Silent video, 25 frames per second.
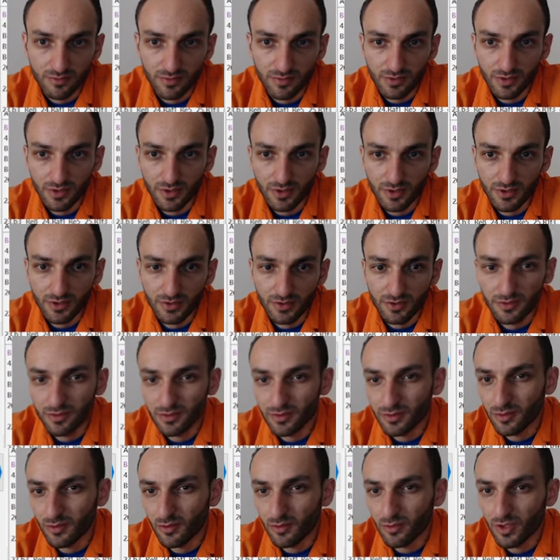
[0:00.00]
yes
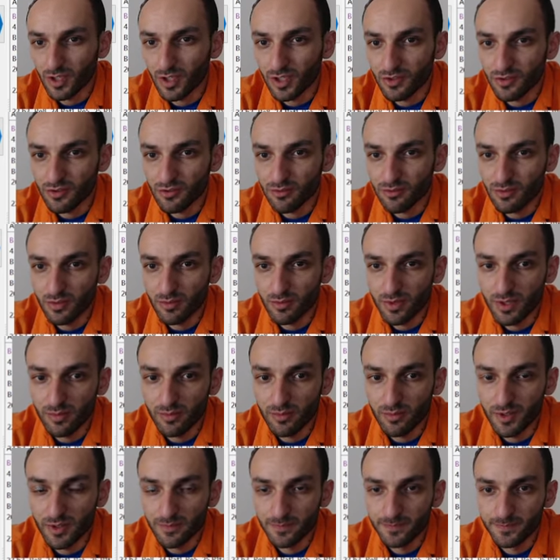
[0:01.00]
rook h3
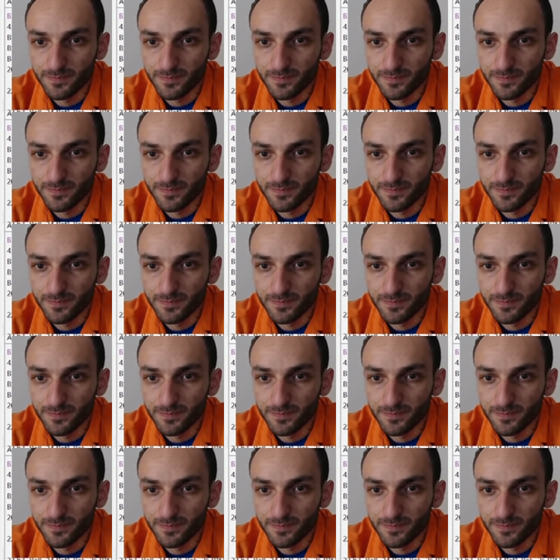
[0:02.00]
maybe